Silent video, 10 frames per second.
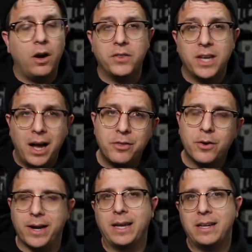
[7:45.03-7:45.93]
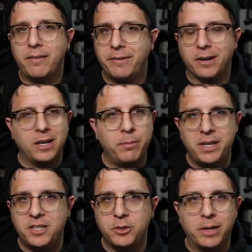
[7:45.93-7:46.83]
On the other hand, if you're going to
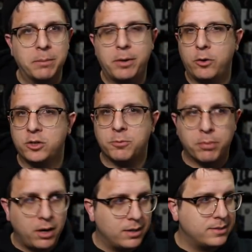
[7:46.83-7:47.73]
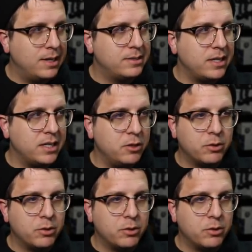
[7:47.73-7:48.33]
be doing post-processing,